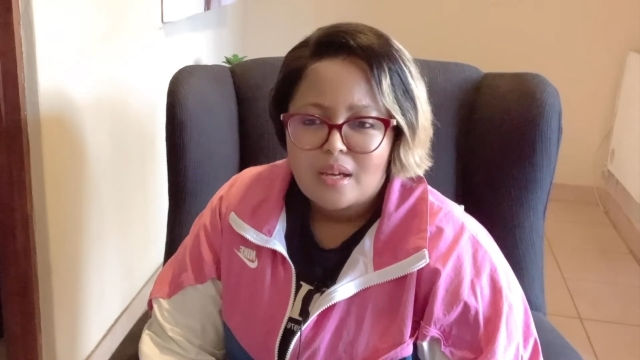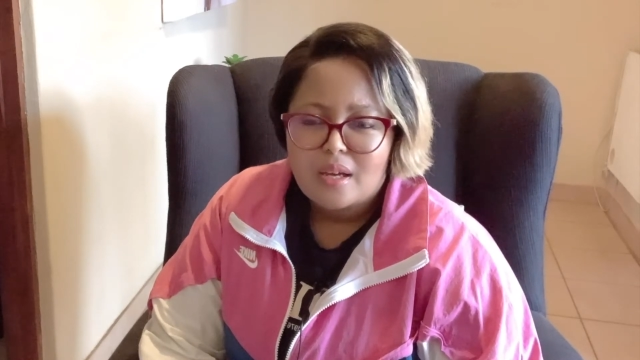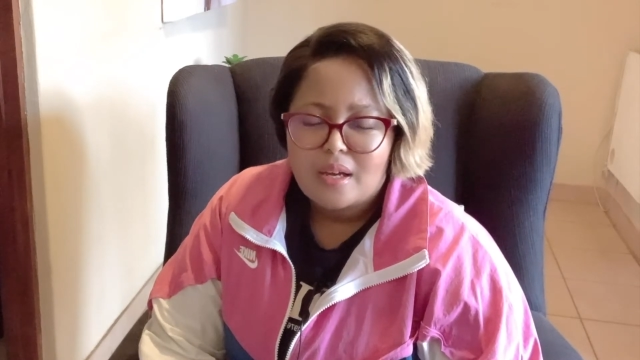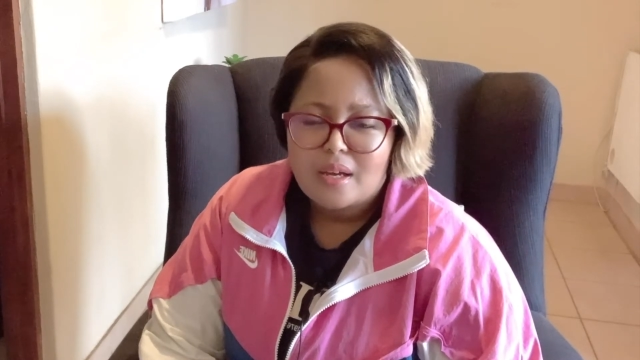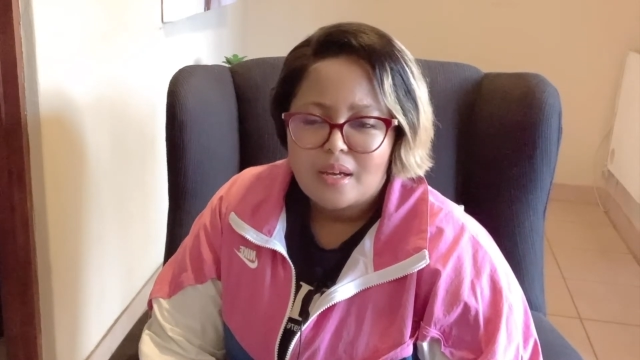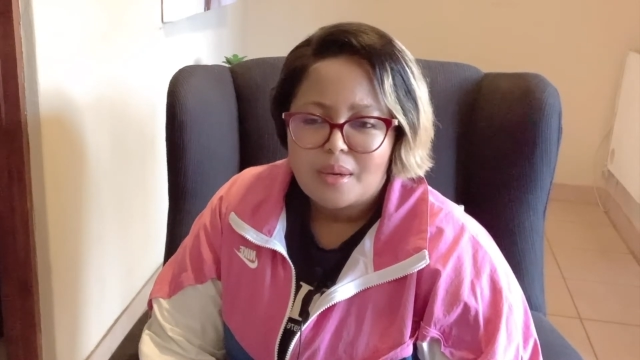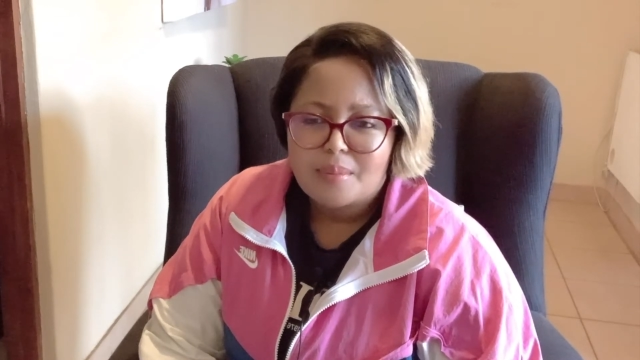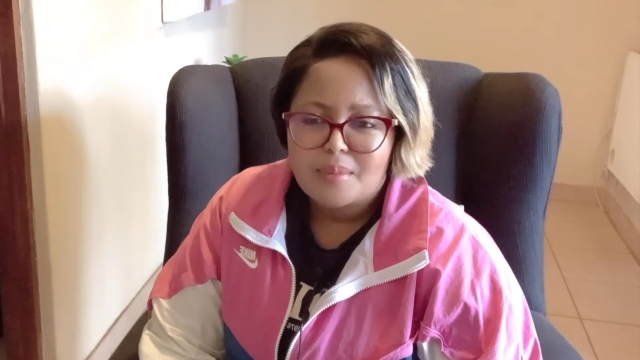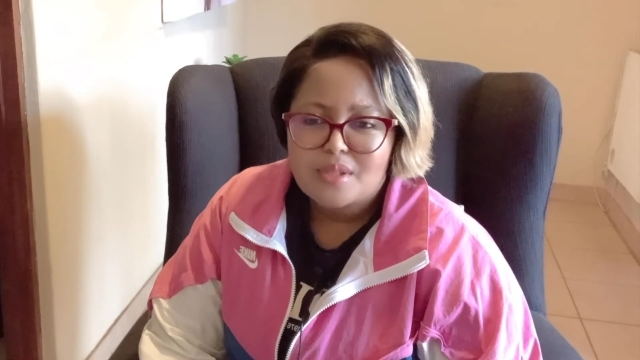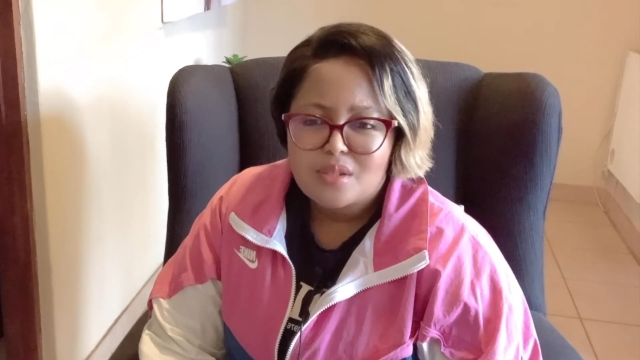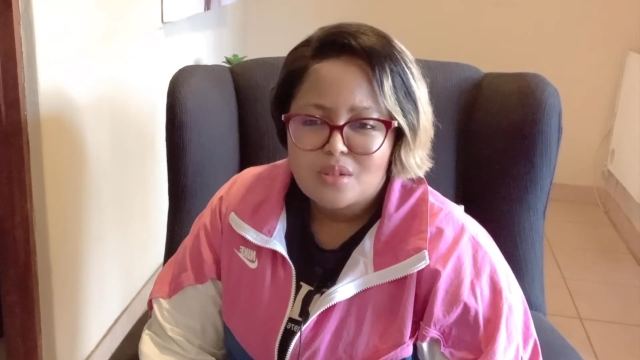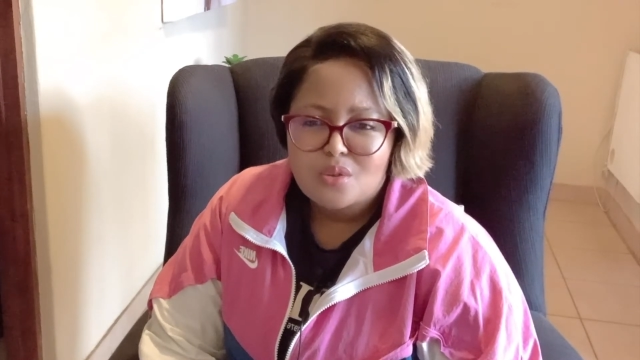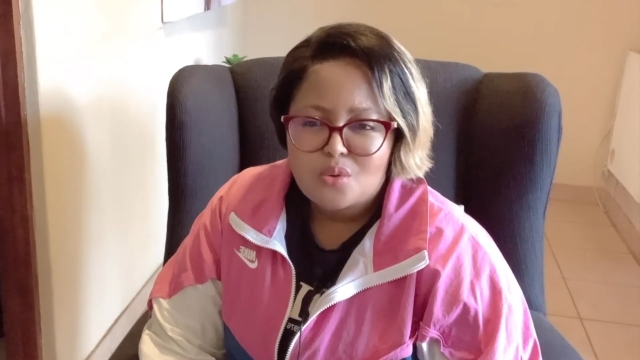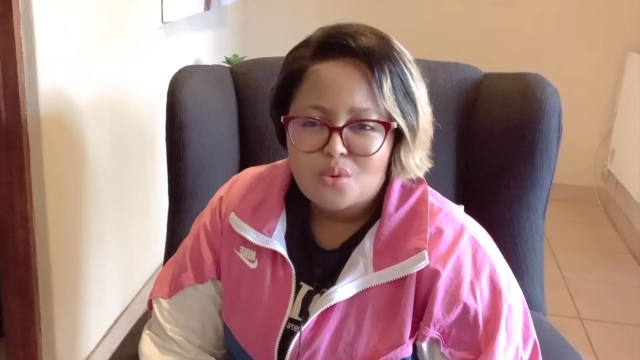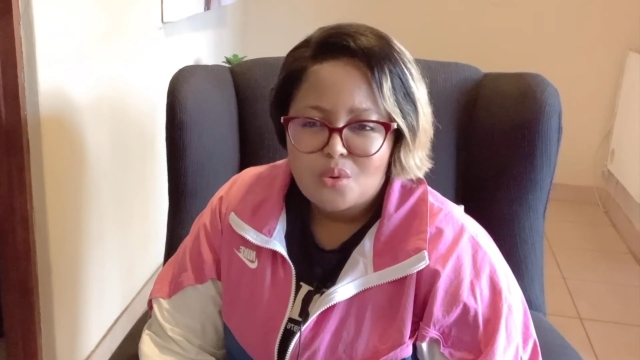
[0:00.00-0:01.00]
Um, it's
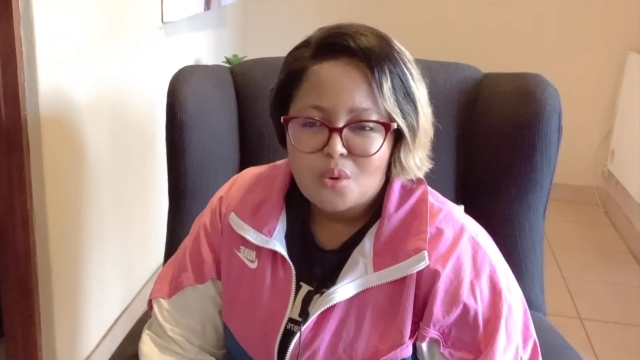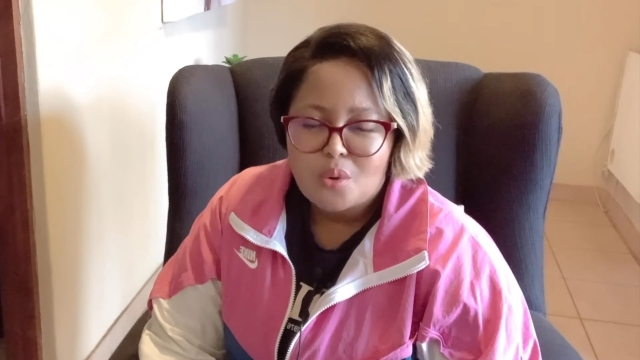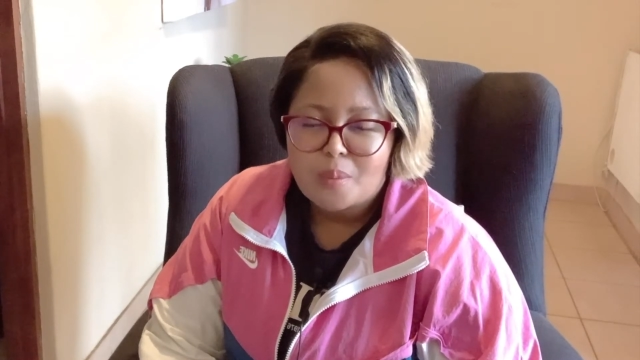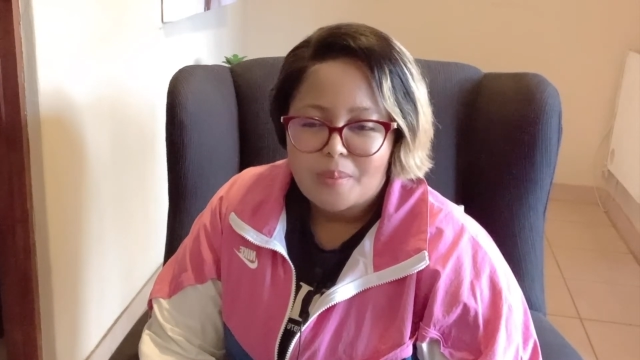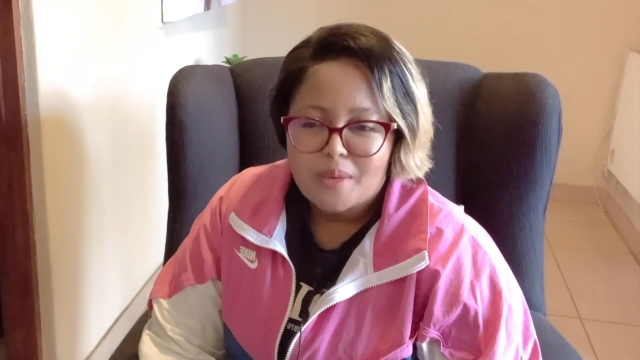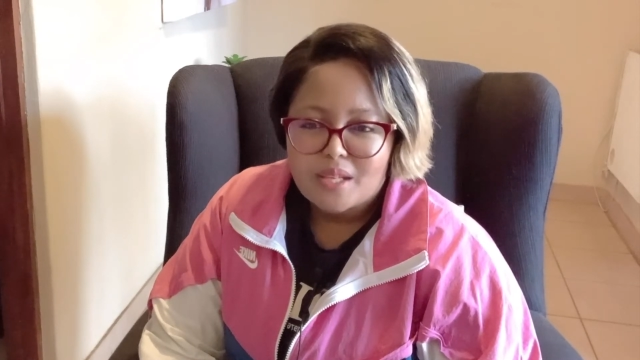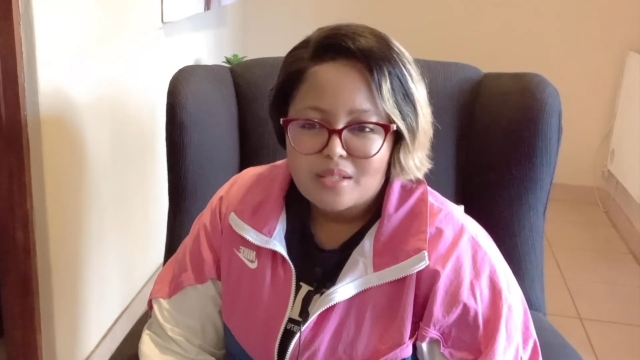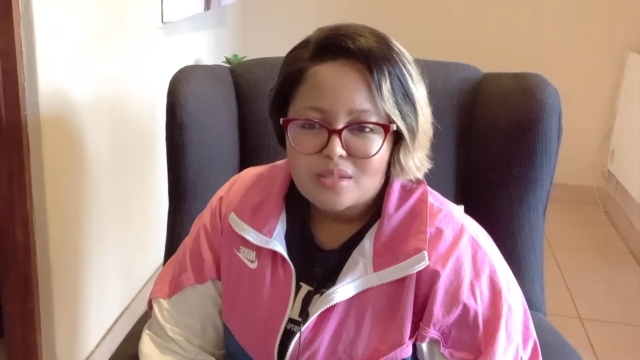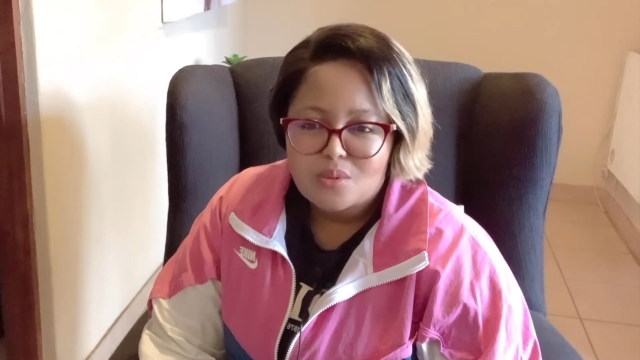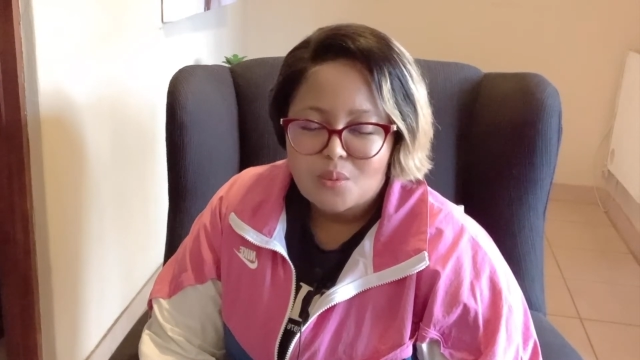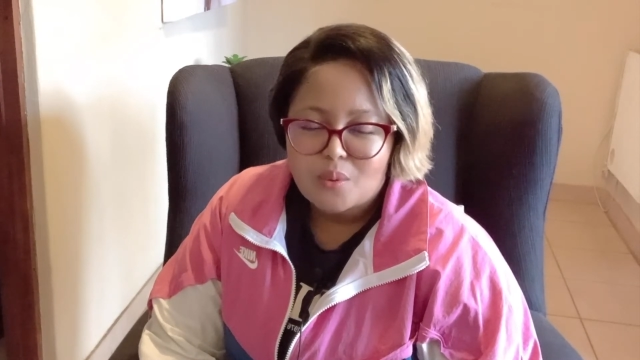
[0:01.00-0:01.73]
a New York based